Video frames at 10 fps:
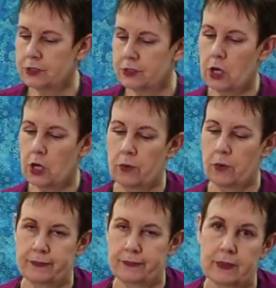So,
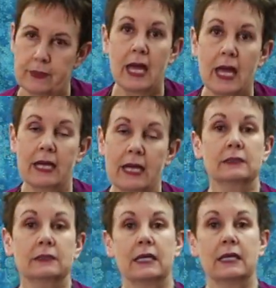
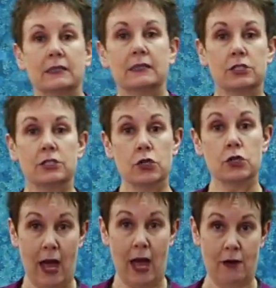do
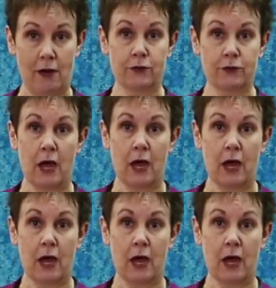you have